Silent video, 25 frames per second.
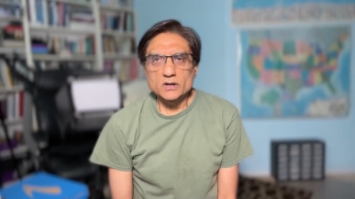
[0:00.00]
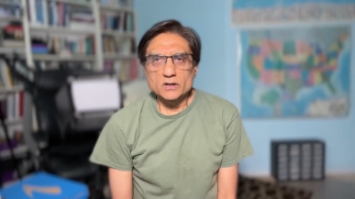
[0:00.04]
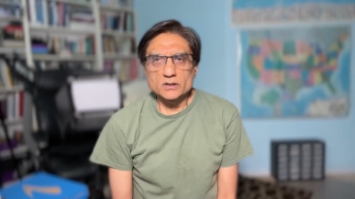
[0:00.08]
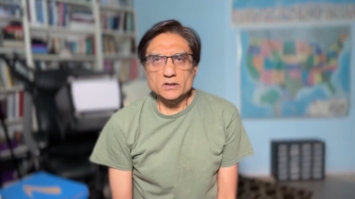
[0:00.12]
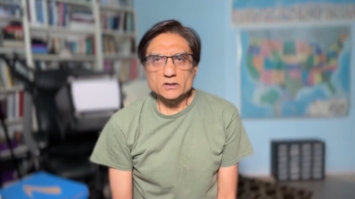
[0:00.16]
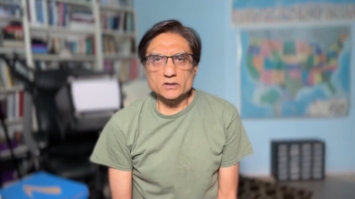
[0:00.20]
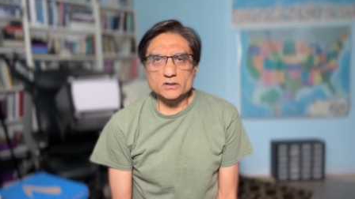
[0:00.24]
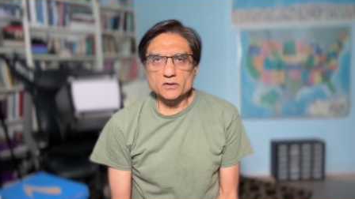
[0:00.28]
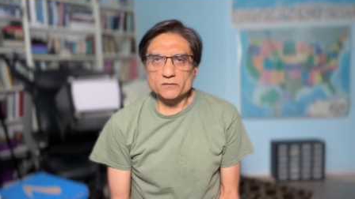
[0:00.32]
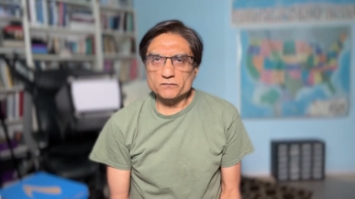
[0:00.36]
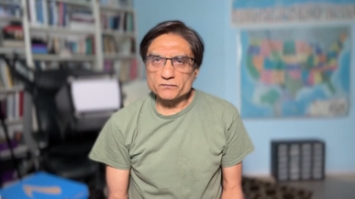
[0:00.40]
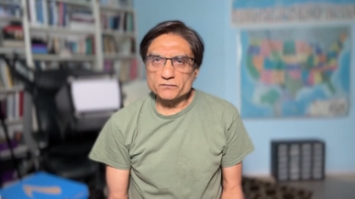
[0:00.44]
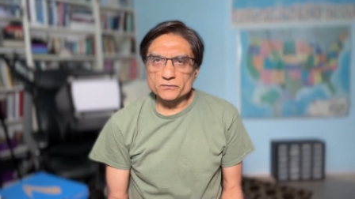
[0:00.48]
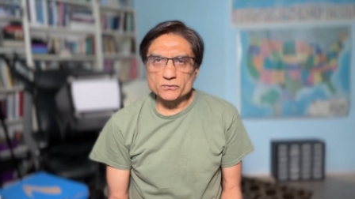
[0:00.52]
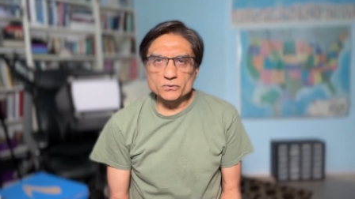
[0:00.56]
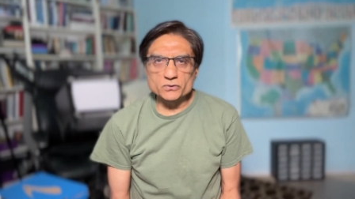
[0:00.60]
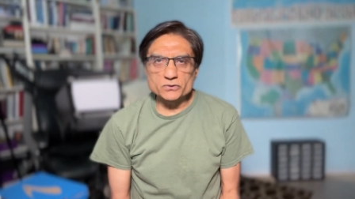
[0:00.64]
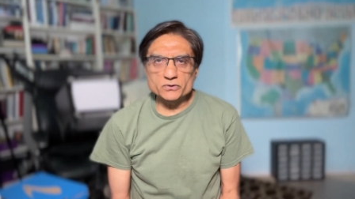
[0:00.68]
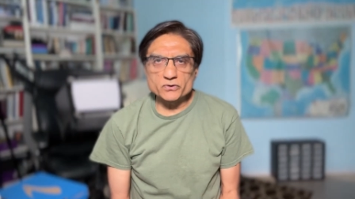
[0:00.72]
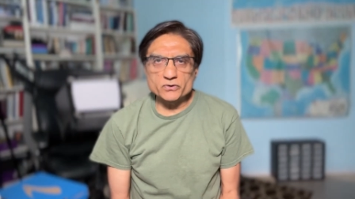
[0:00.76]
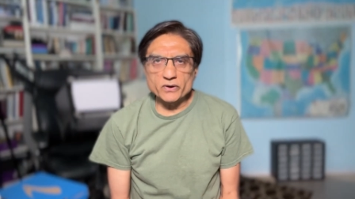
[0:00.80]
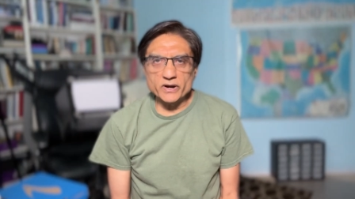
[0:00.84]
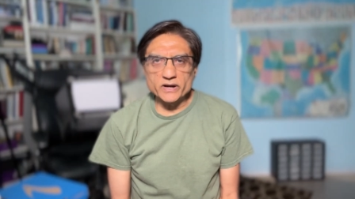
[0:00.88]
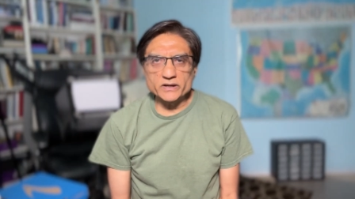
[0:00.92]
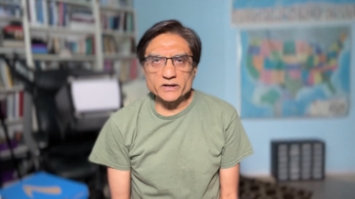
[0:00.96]
The
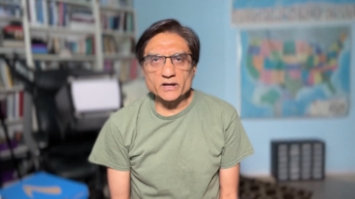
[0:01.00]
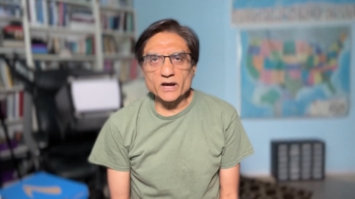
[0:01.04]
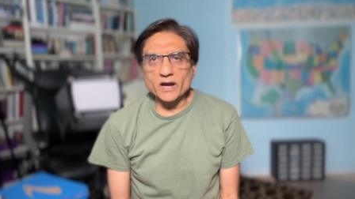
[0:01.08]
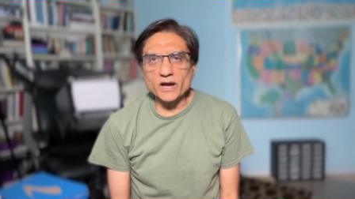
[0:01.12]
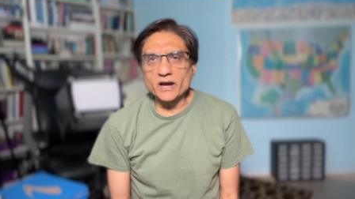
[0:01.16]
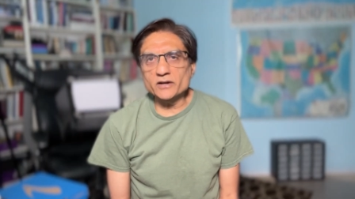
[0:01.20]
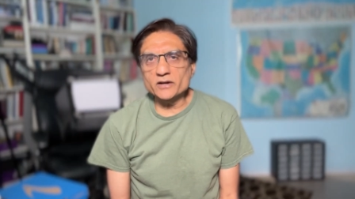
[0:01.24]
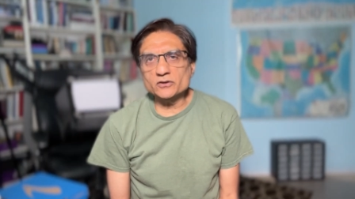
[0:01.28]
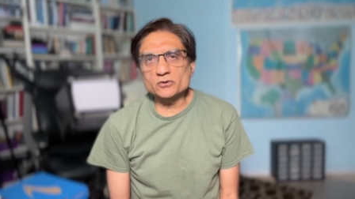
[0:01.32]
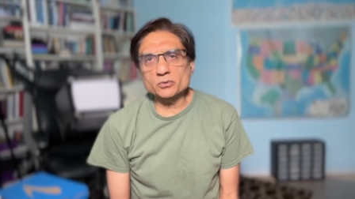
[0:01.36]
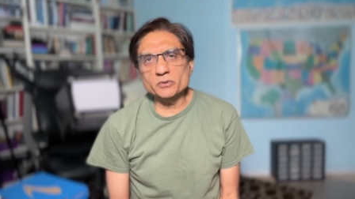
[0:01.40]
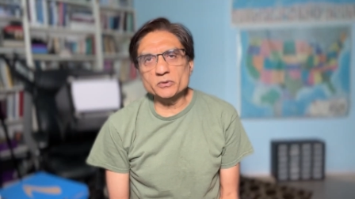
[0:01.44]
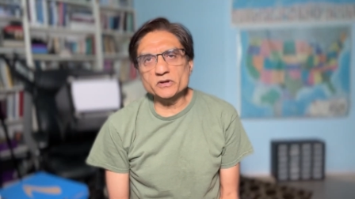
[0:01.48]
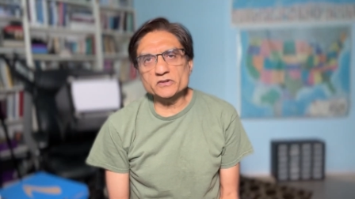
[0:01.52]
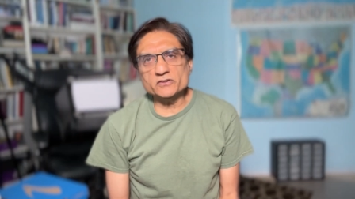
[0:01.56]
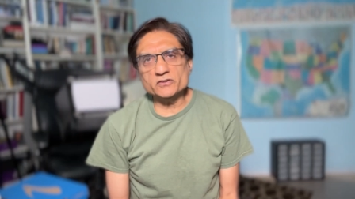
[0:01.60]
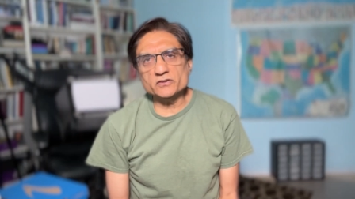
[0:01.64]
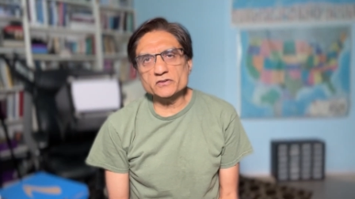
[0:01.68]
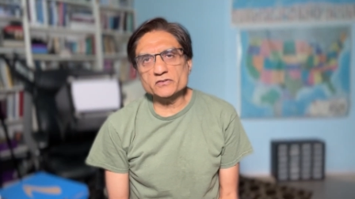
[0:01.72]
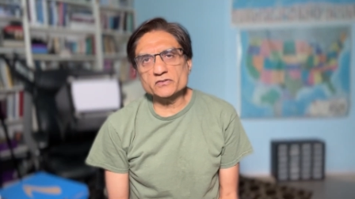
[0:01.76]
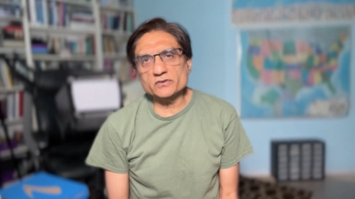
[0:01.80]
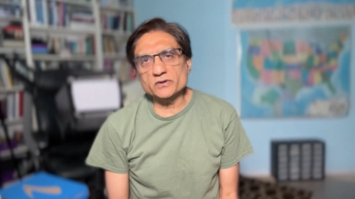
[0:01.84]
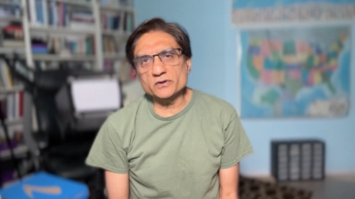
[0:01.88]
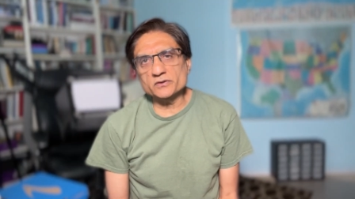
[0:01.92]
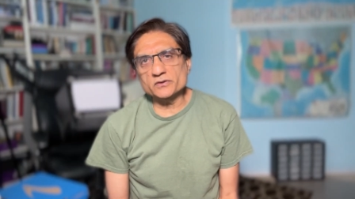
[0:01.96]
food grade
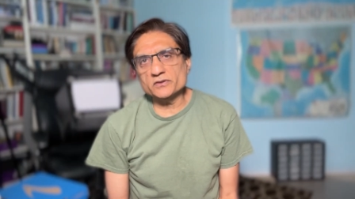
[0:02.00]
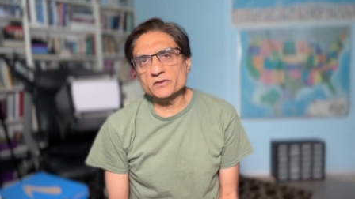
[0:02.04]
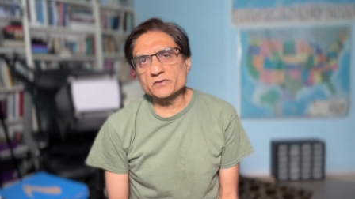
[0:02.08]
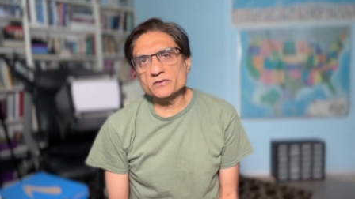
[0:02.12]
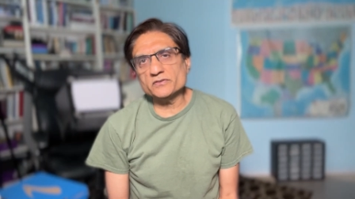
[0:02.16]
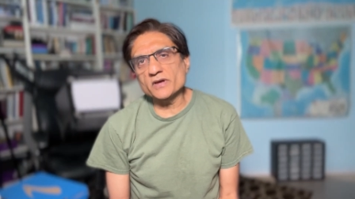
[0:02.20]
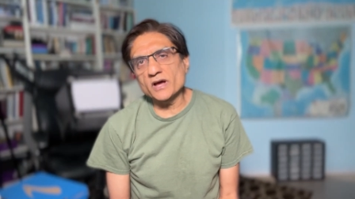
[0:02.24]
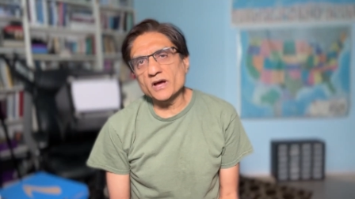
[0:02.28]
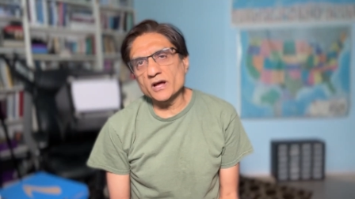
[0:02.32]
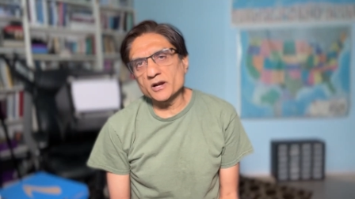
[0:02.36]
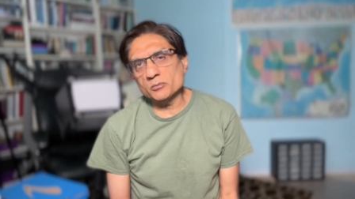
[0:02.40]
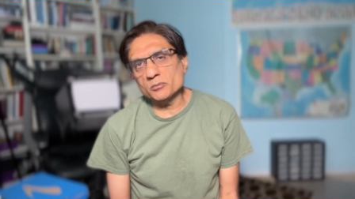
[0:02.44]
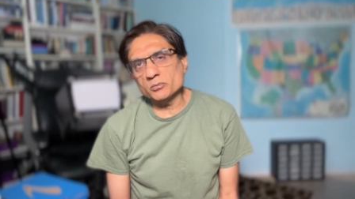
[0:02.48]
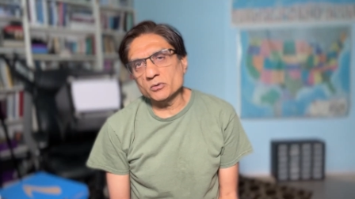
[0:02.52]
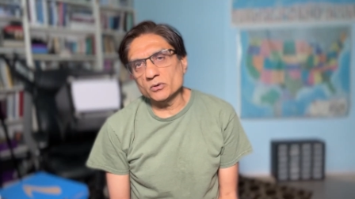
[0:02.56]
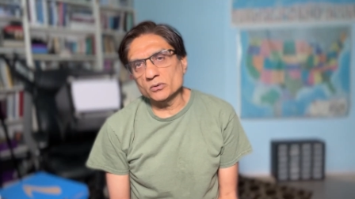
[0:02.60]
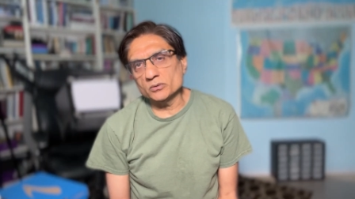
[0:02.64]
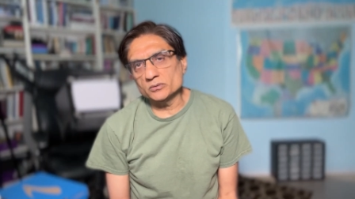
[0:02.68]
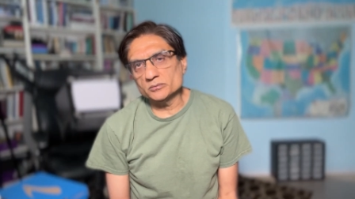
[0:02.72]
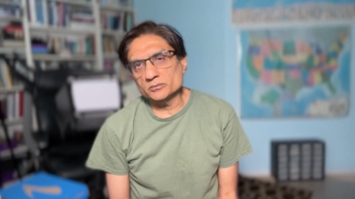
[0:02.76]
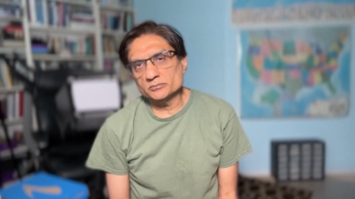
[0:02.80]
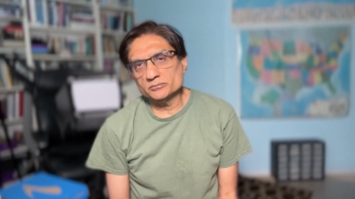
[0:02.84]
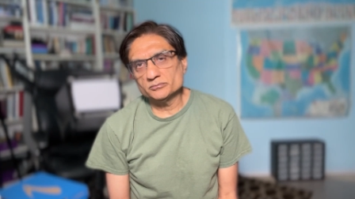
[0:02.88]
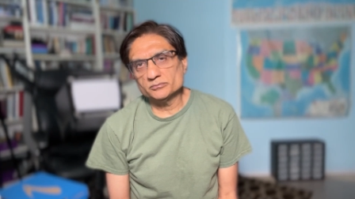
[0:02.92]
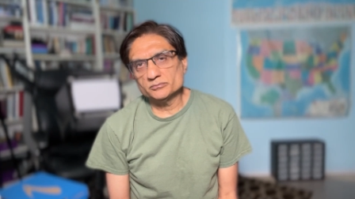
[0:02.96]
diatomaceous earth is
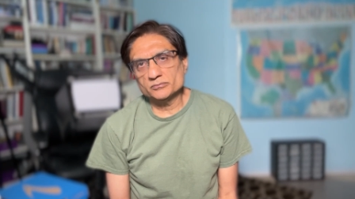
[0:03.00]
edible.